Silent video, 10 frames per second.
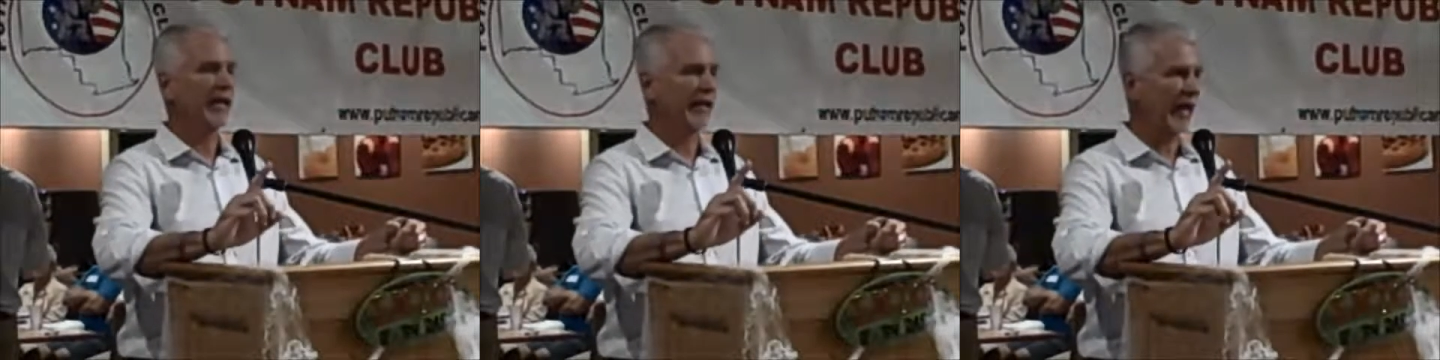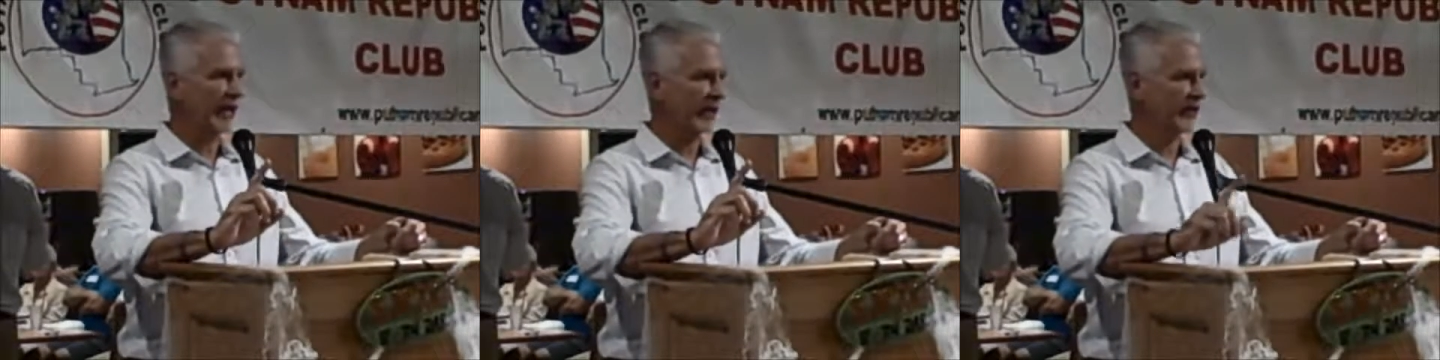And
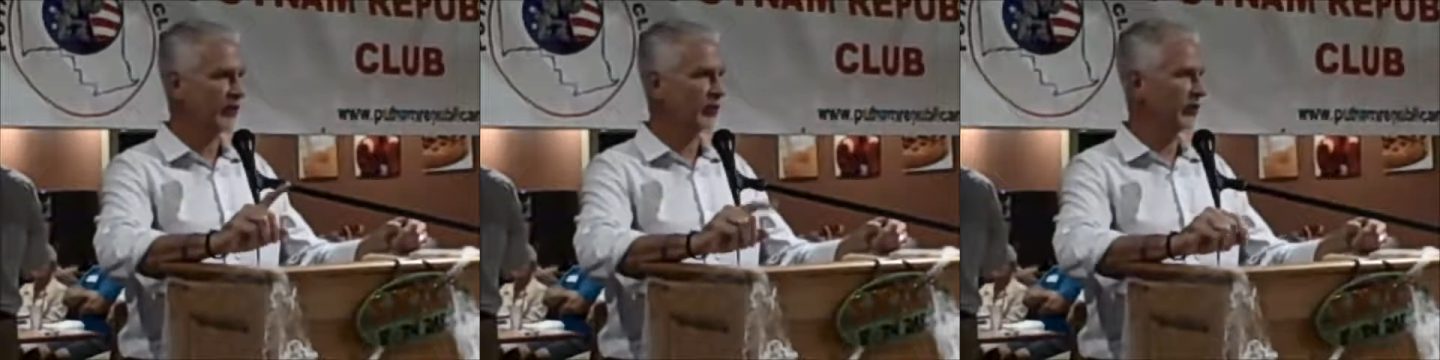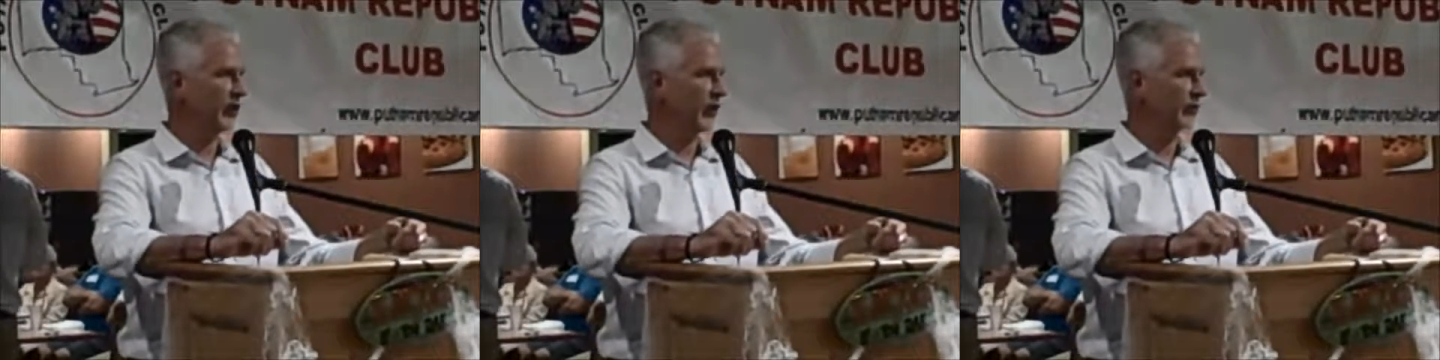that
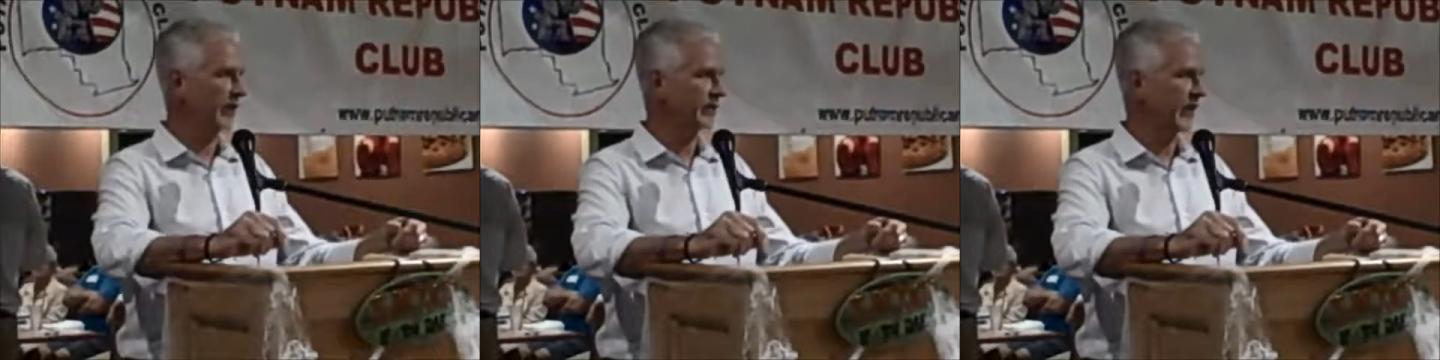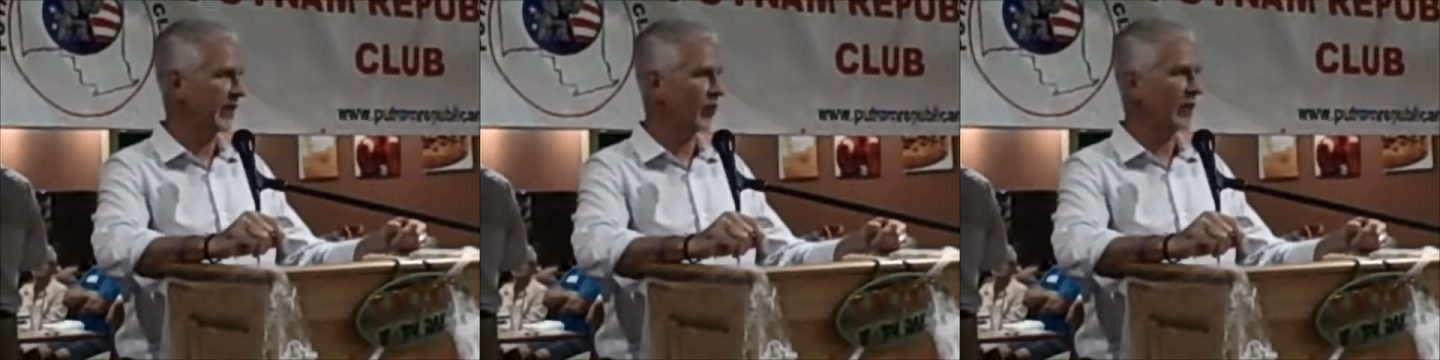history shows
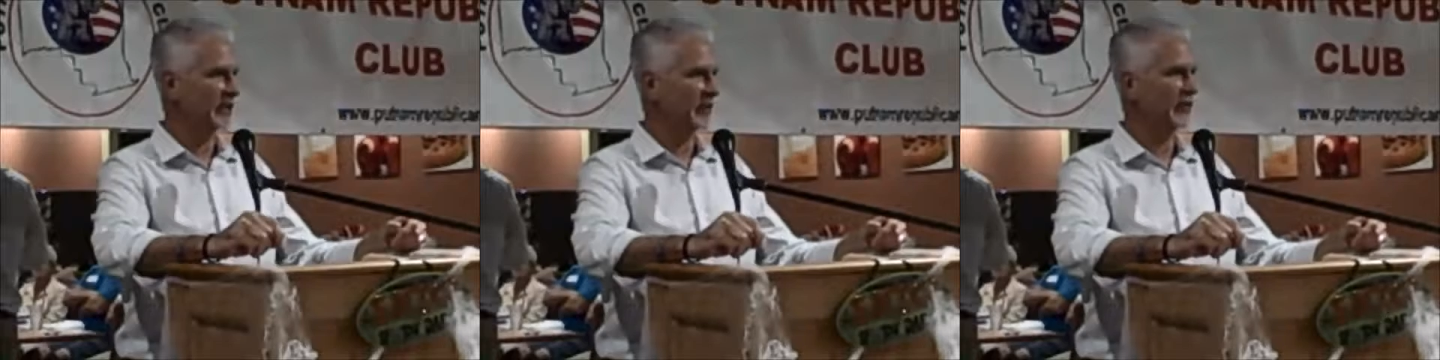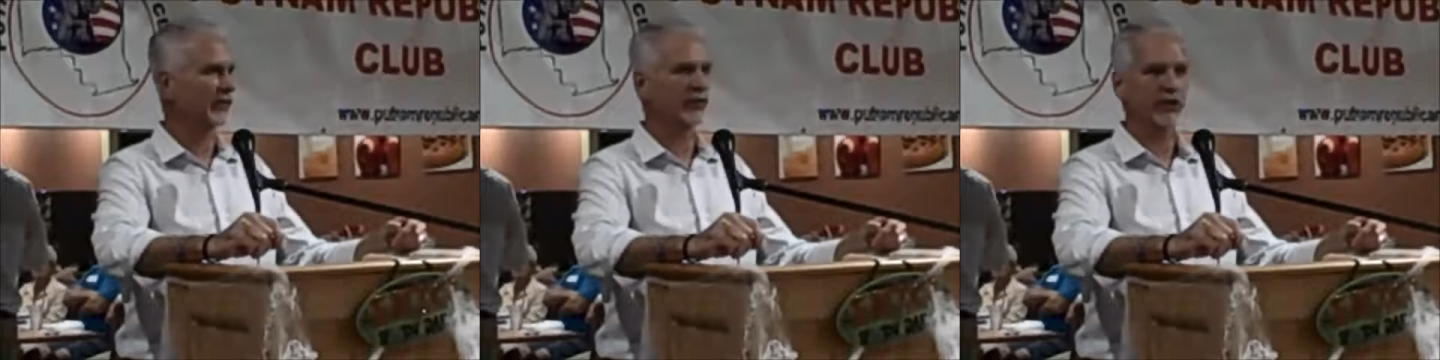that's not a
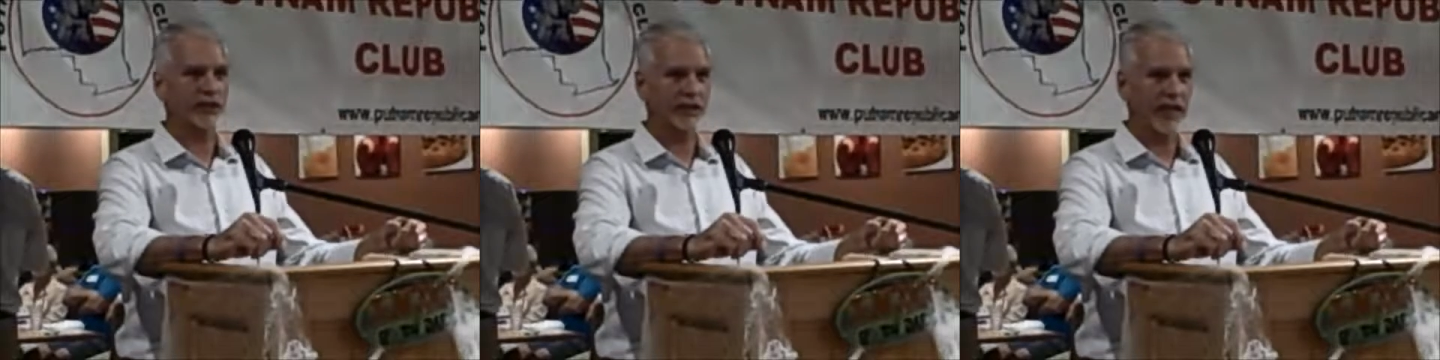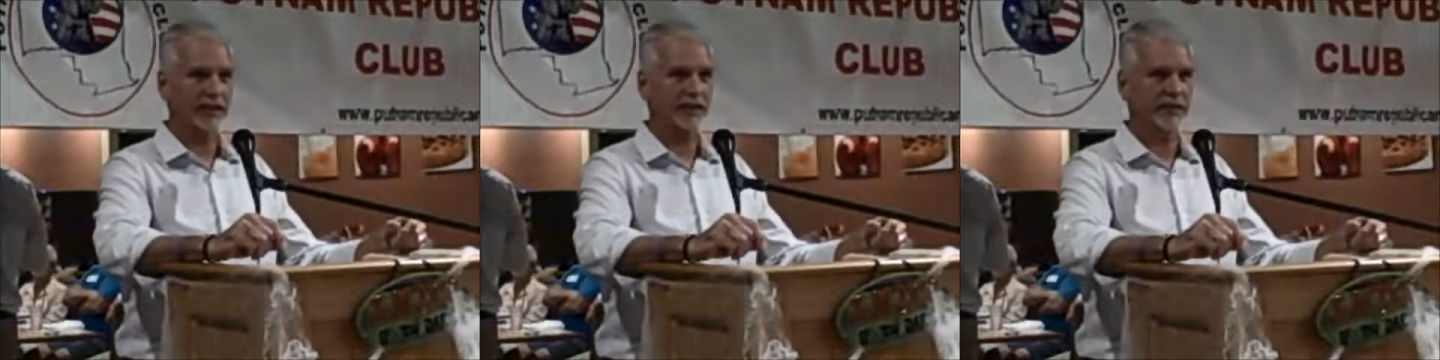recipe for
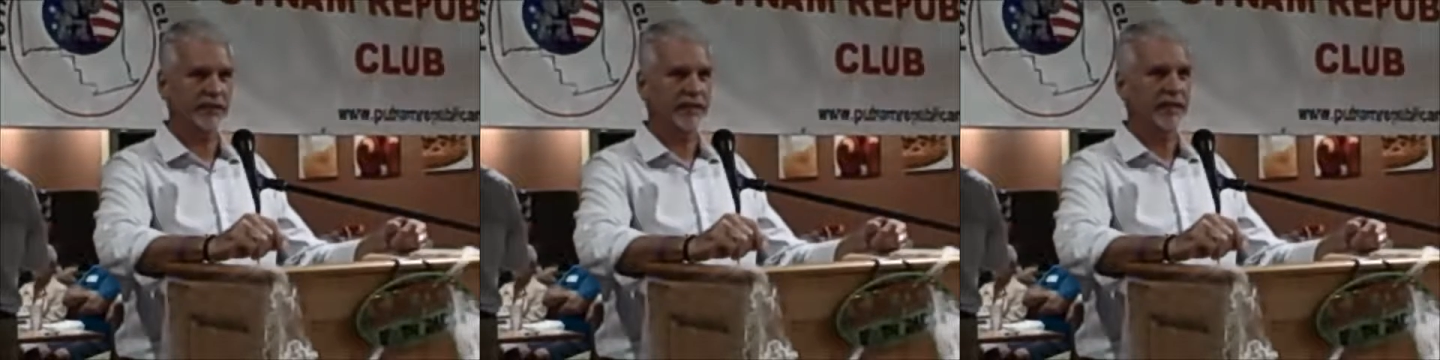success,